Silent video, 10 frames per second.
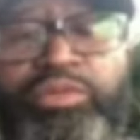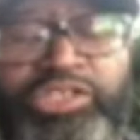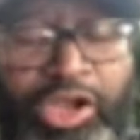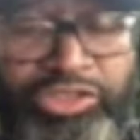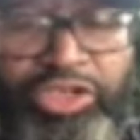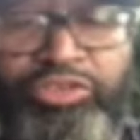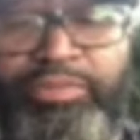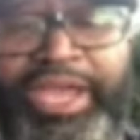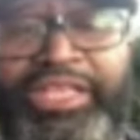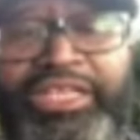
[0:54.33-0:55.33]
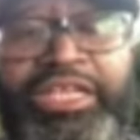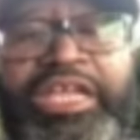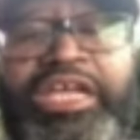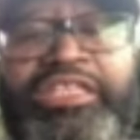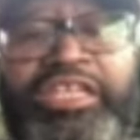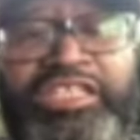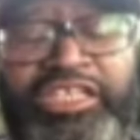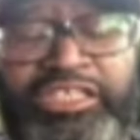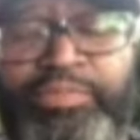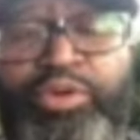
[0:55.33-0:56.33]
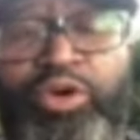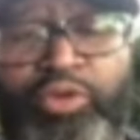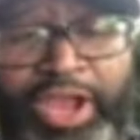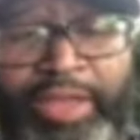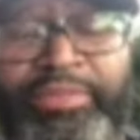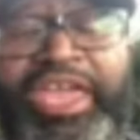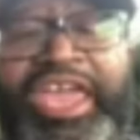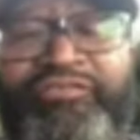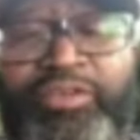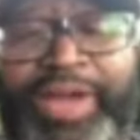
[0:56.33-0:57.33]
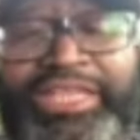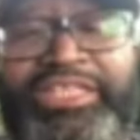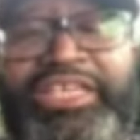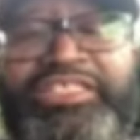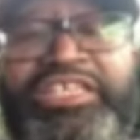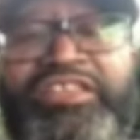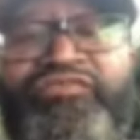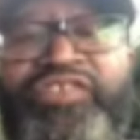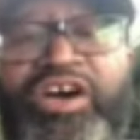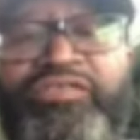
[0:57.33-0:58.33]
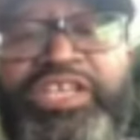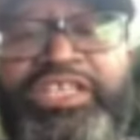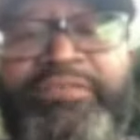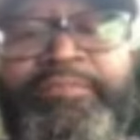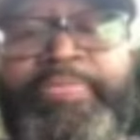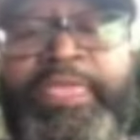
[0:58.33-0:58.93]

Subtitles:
Talk to Coach Bailey. The DISC program. Everybody needs to get involved in it.